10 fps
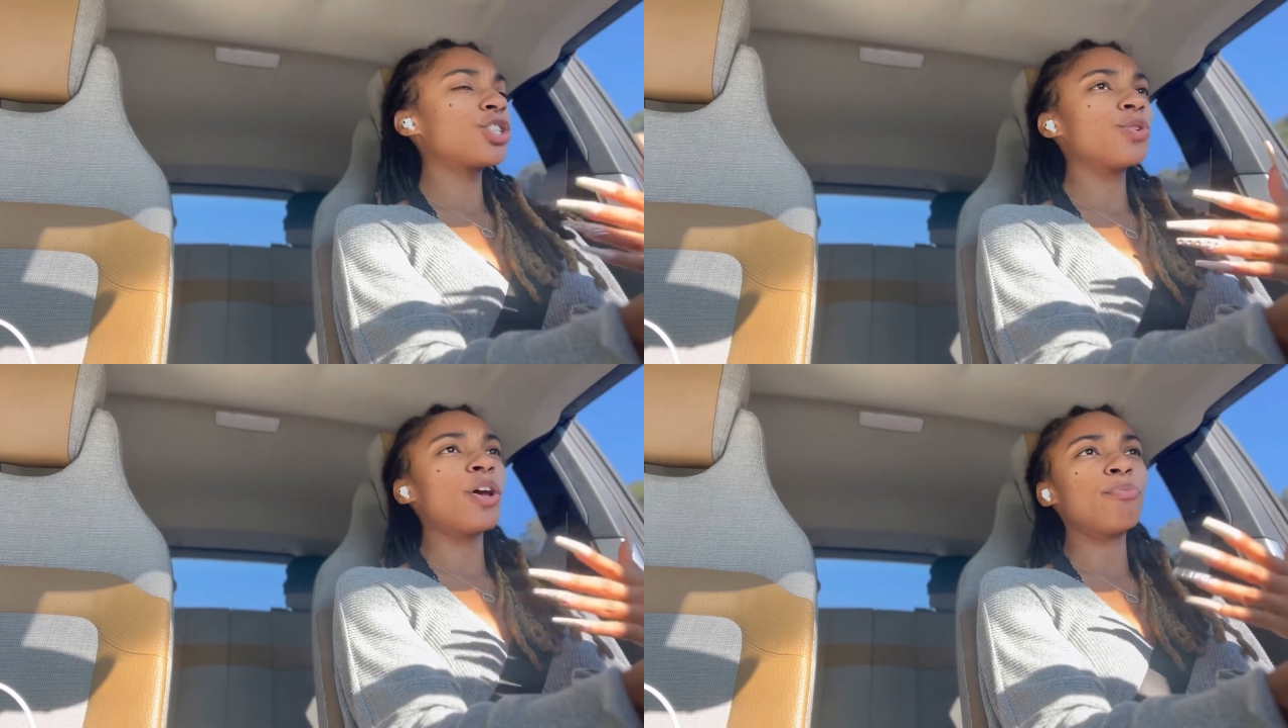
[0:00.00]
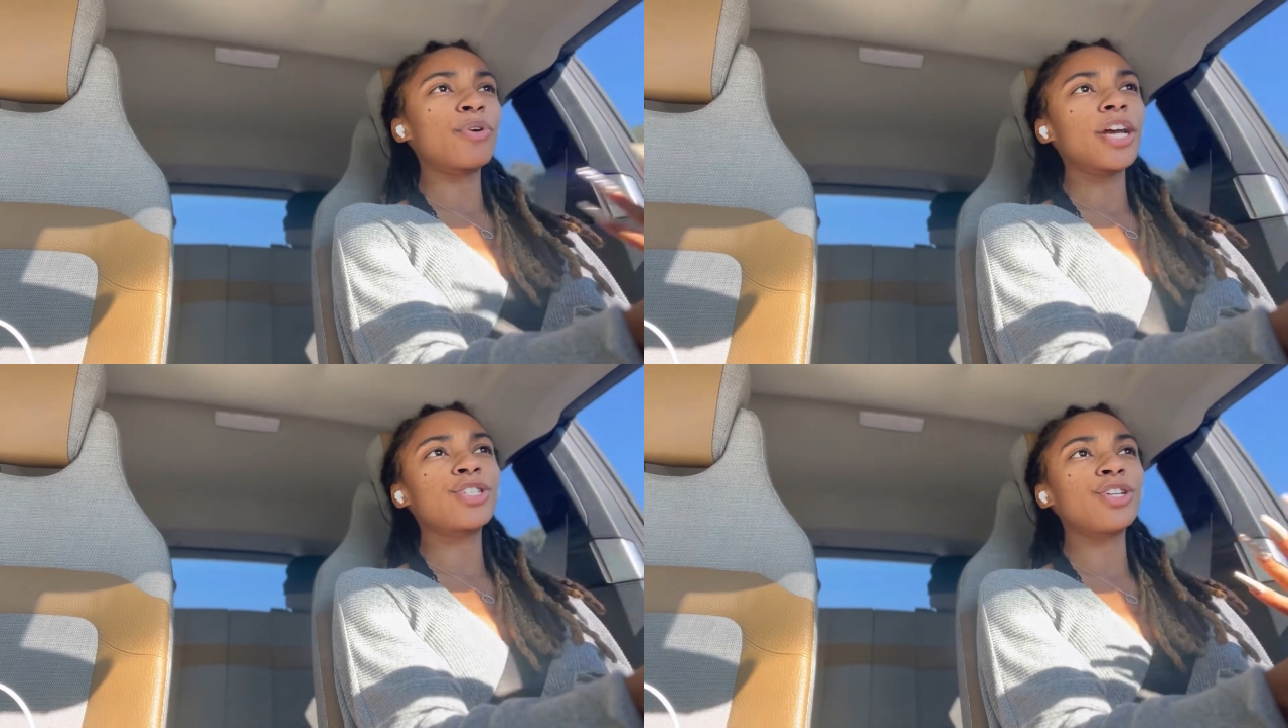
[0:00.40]
to
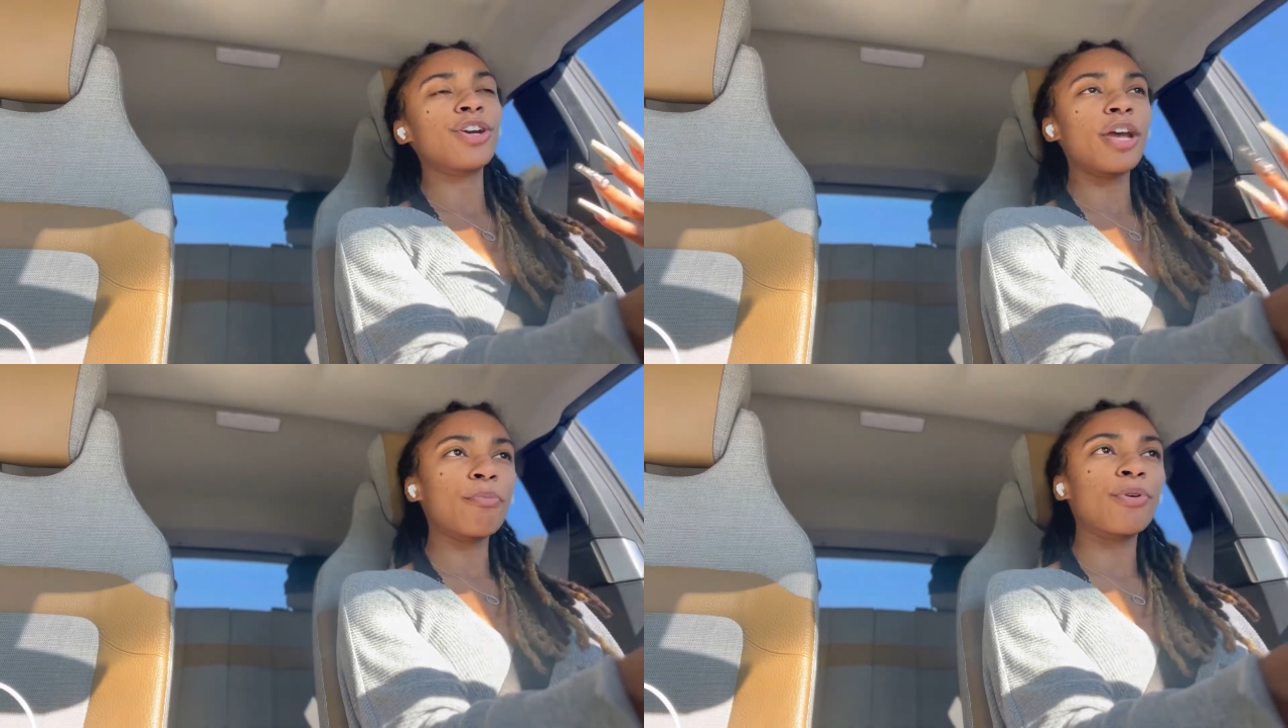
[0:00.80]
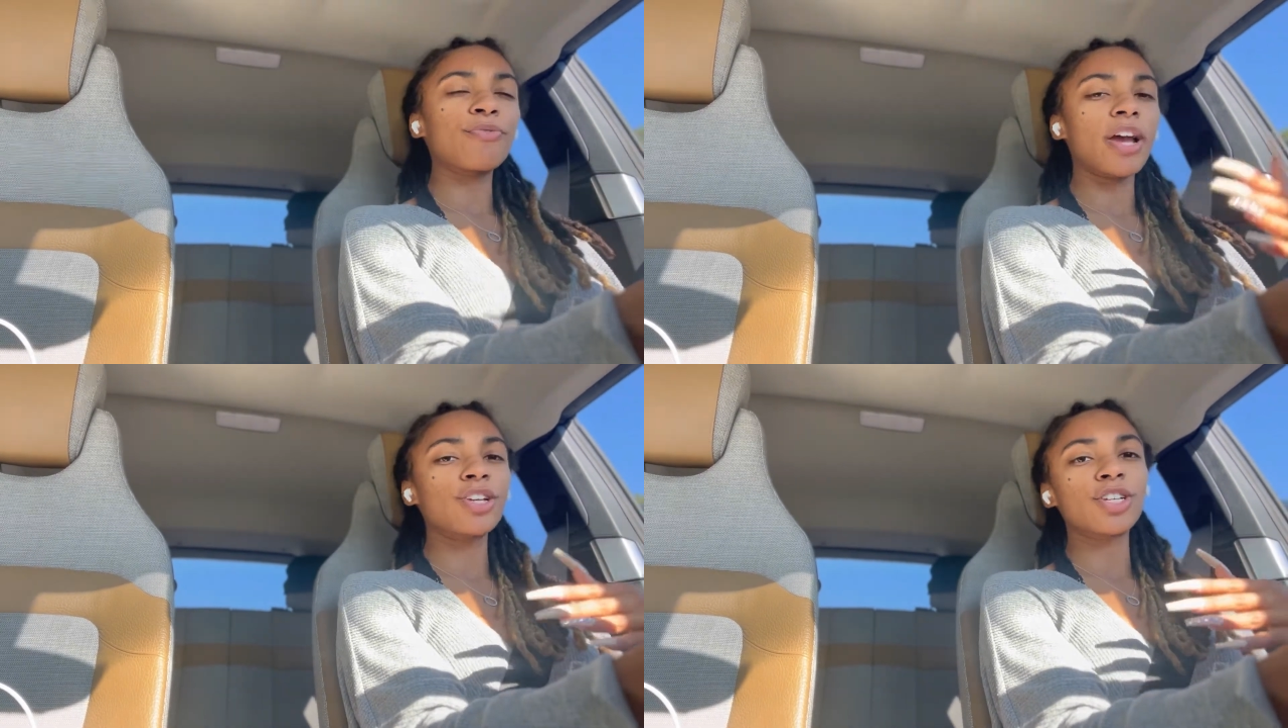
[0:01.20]
embrace your
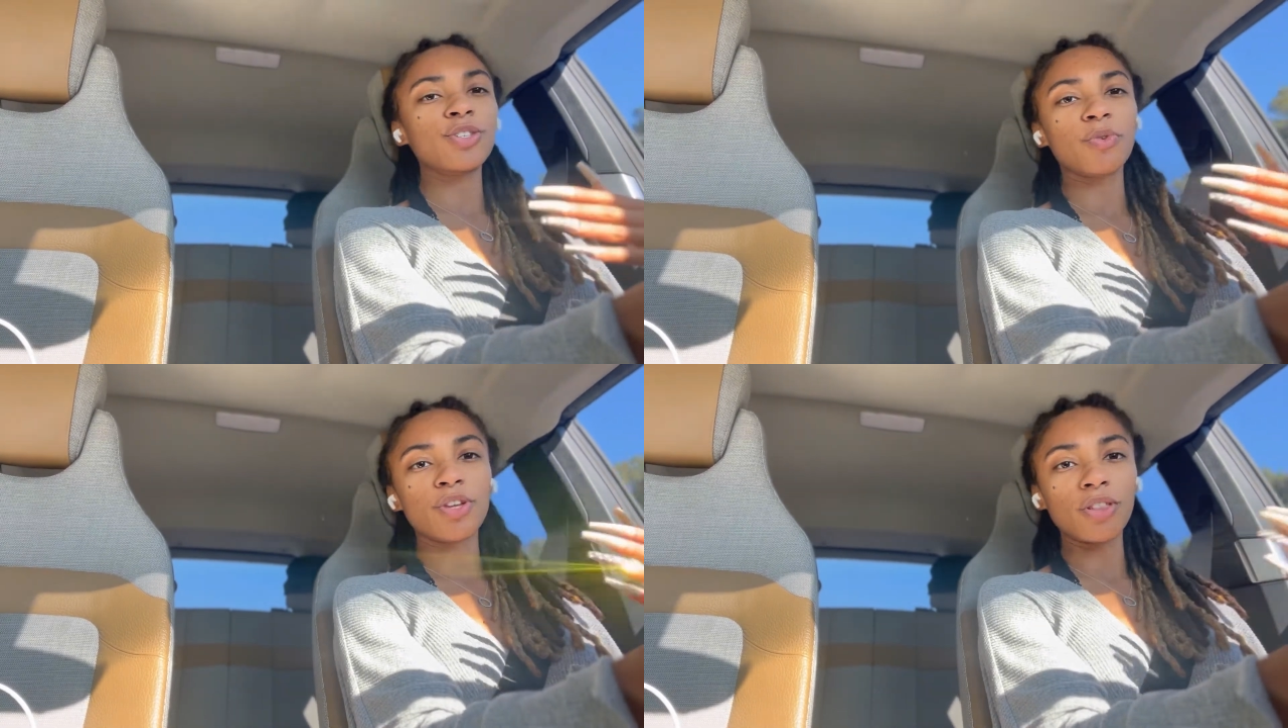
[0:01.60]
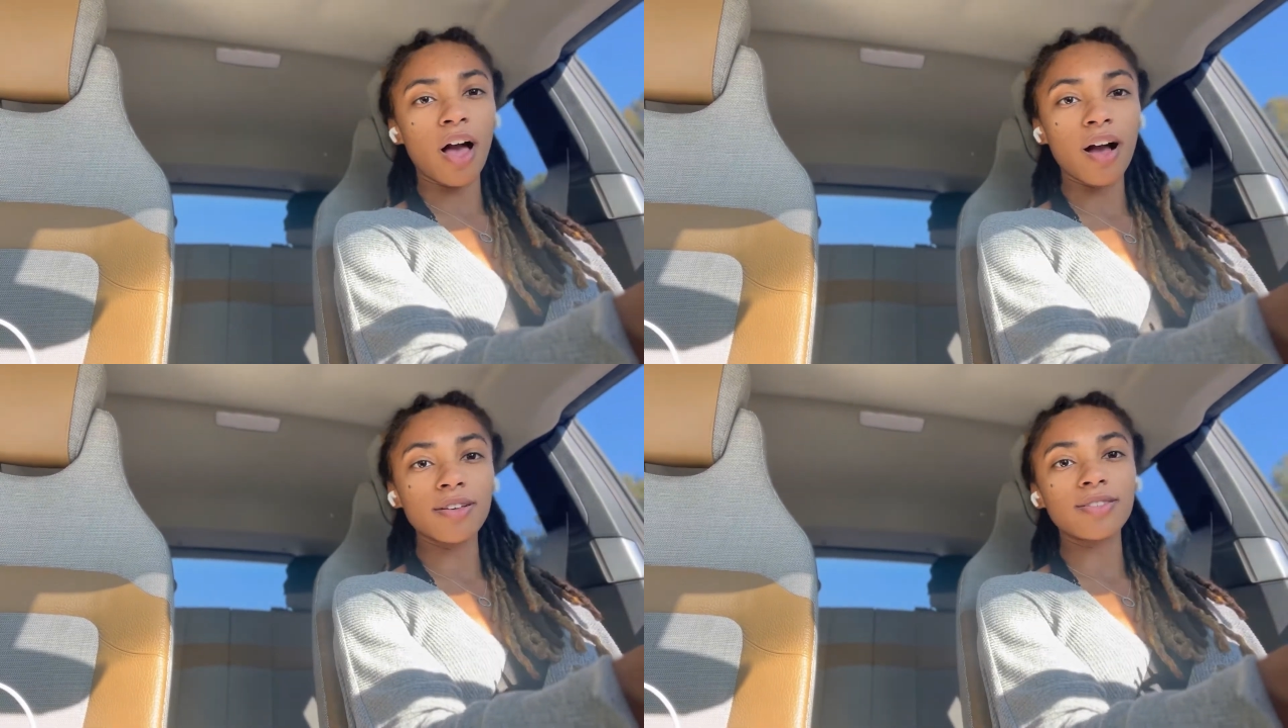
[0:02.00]
imperfections with your
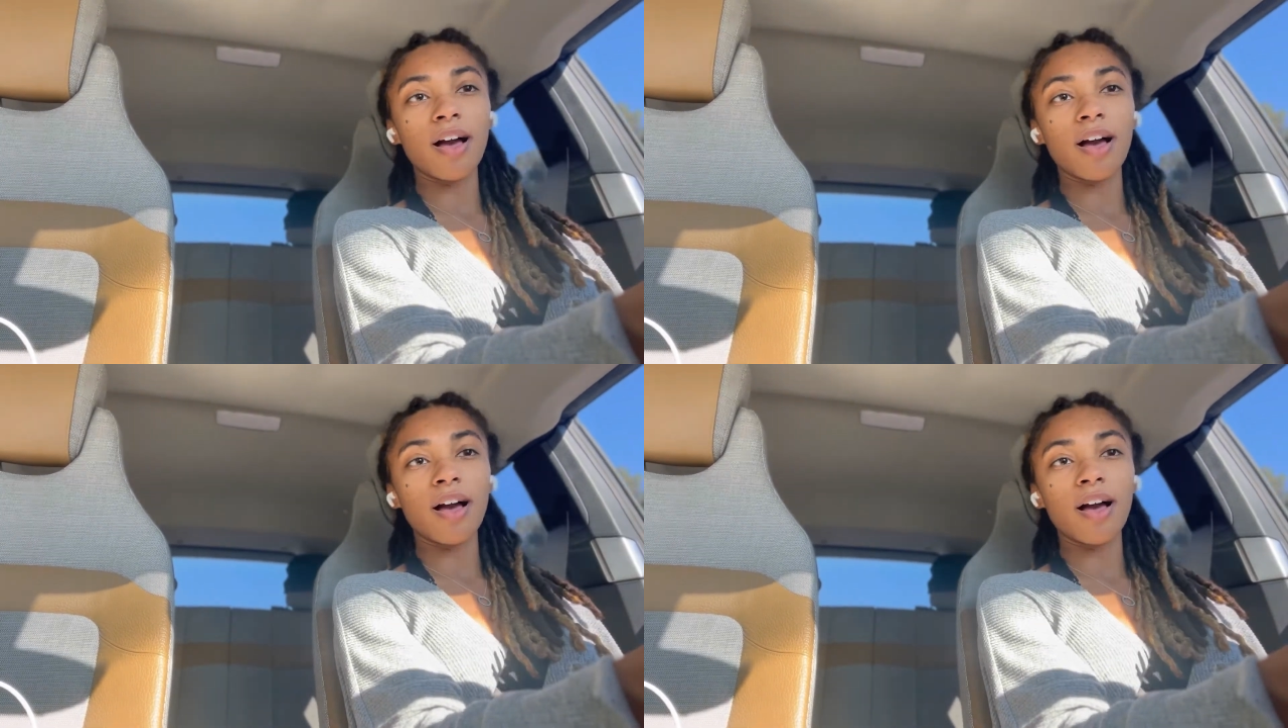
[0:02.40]
locks.